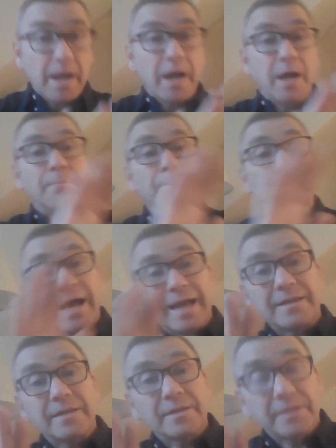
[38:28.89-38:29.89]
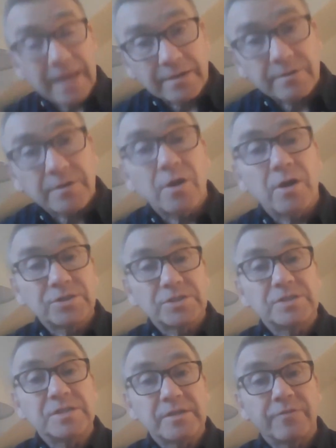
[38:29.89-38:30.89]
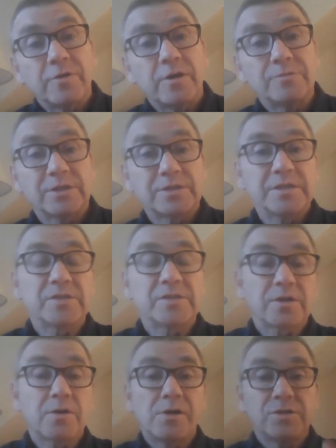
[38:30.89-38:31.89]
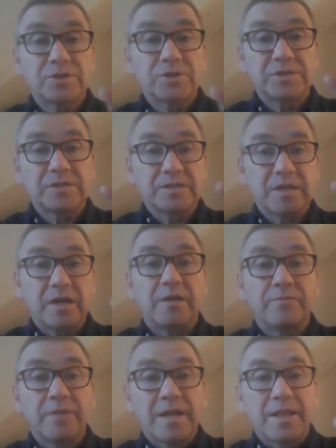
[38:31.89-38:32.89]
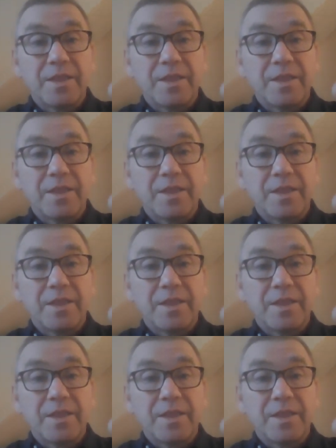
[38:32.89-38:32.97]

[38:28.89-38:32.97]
Uh, but that consciousness of an object is a consciousness of